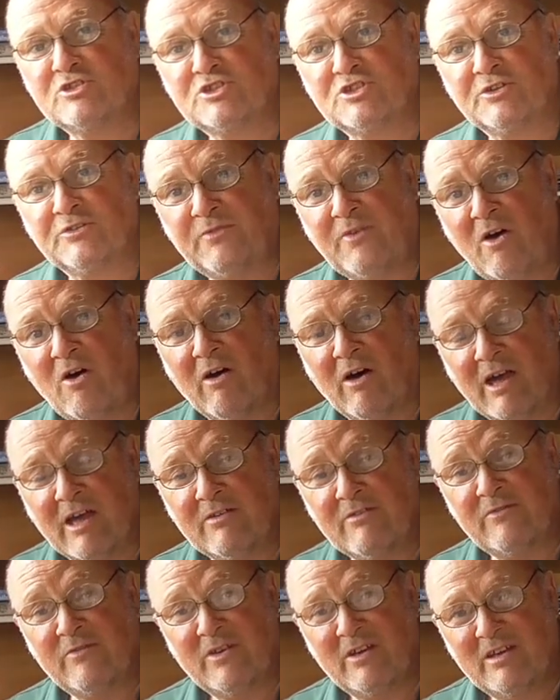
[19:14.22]
to
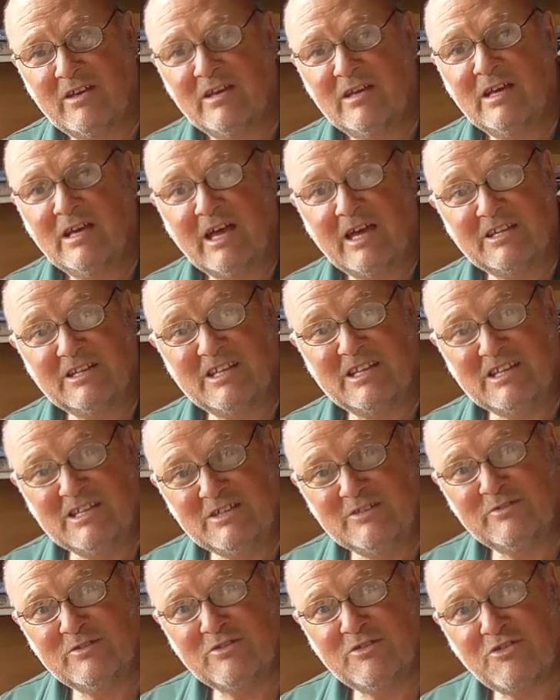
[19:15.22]
survive and
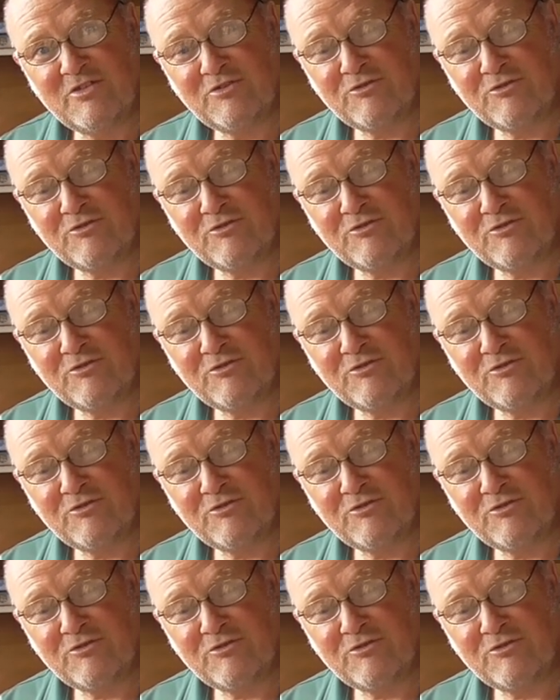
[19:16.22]
even